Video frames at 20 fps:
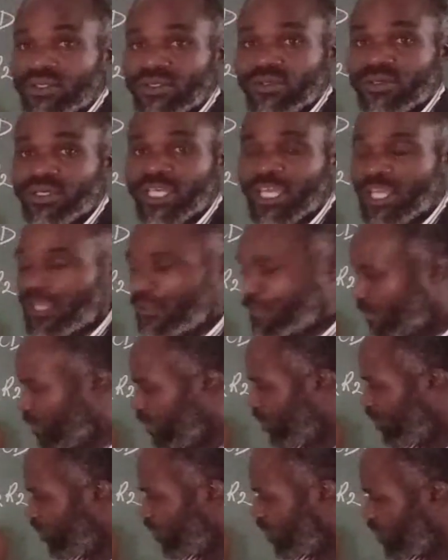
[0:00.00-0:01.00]
okay?
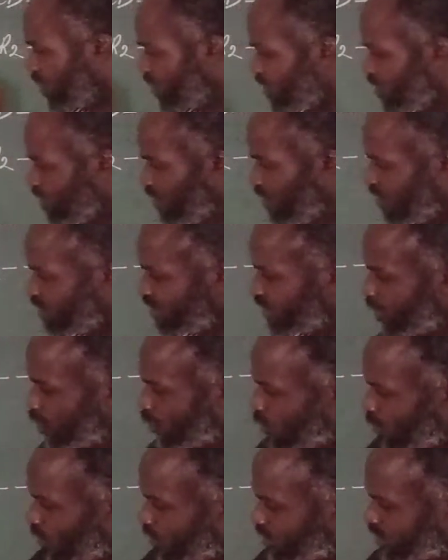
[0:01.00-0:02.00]
Is
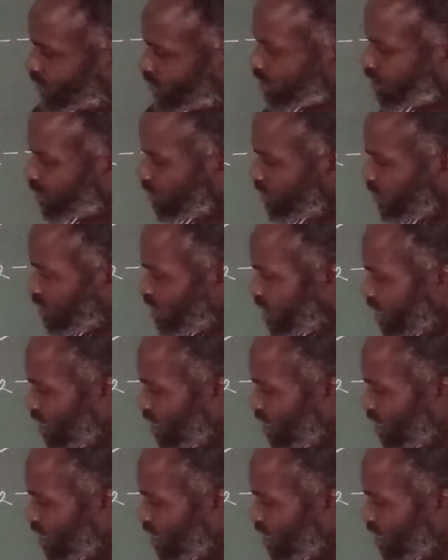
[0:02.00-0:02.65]
equal to